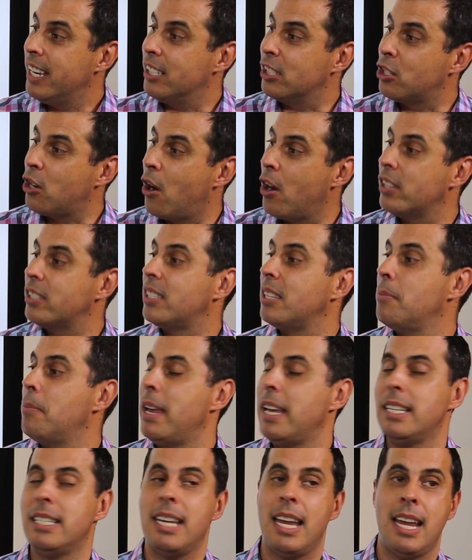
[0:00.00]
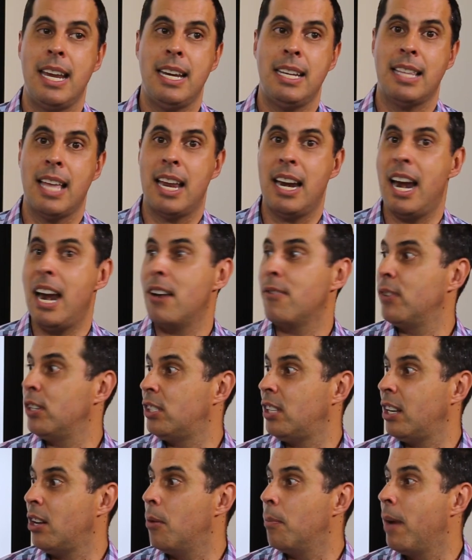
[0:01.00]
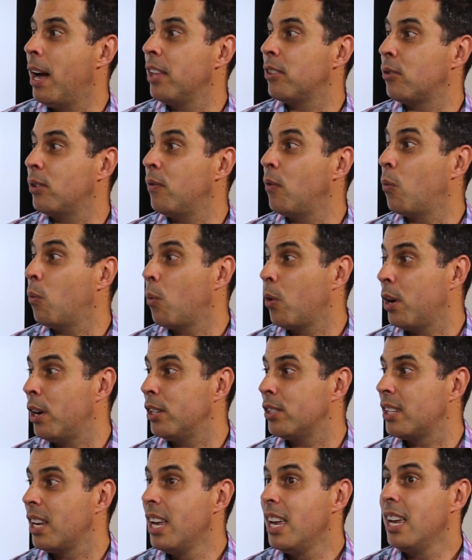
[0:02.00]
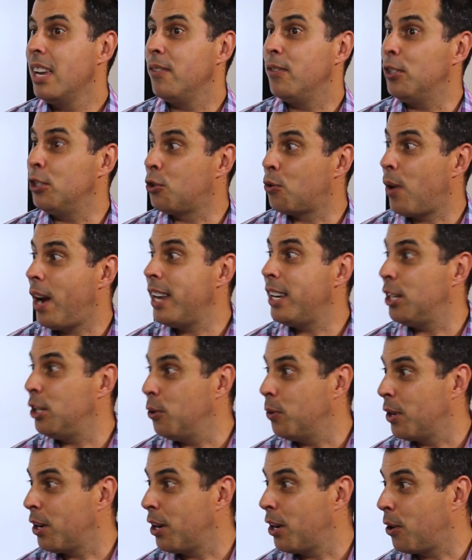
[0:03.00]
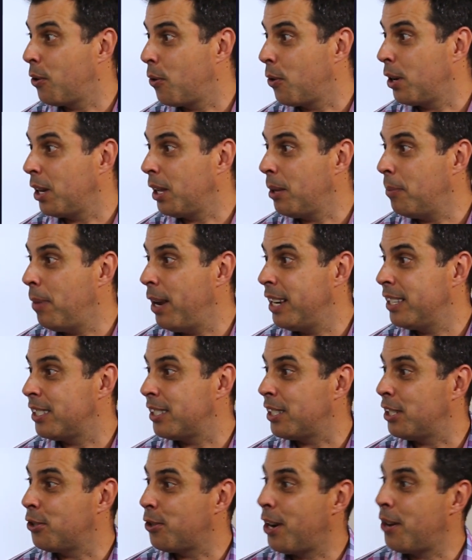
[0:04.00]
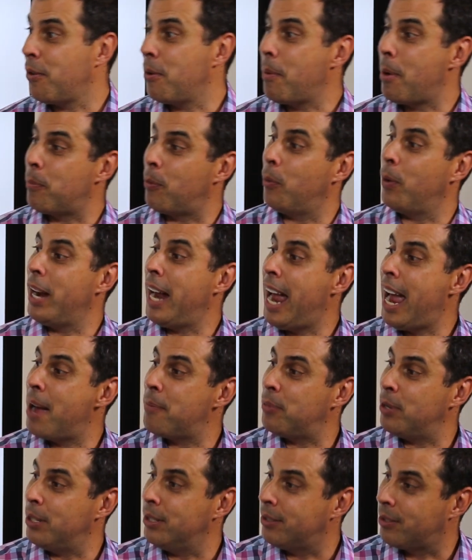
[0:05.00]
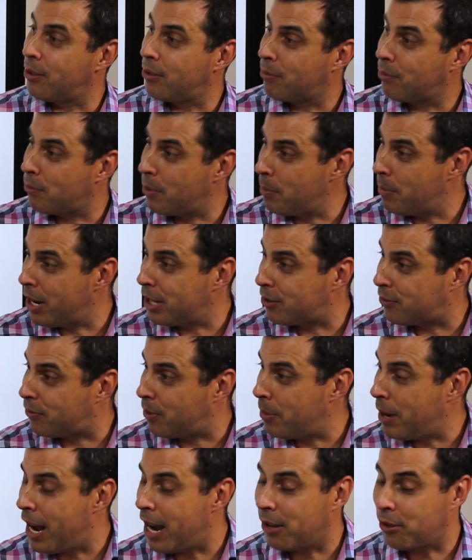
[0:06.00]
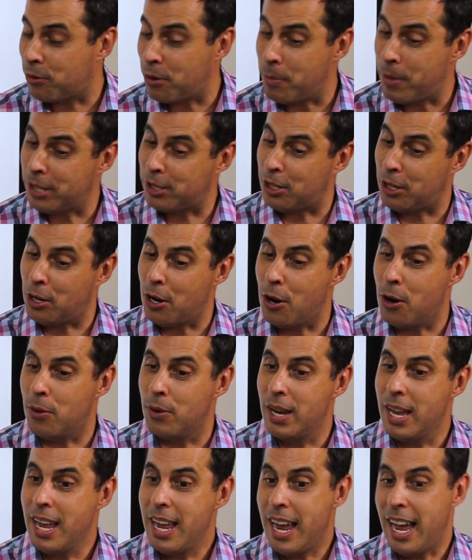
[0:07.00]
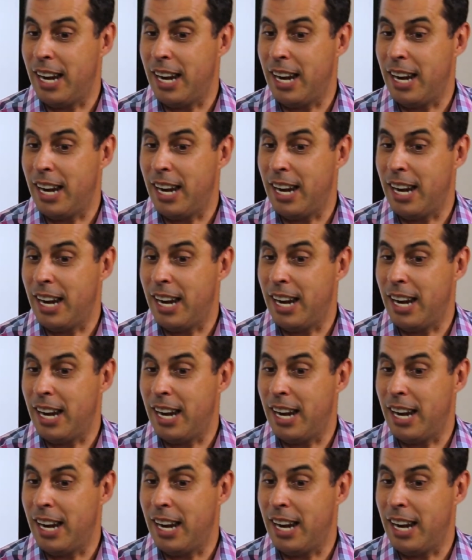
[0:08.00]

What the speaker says: is constantly maintaining that every single month, or even worse, if you're trying to do it on a quarterly basis and trying to remember what happened 3 months ago,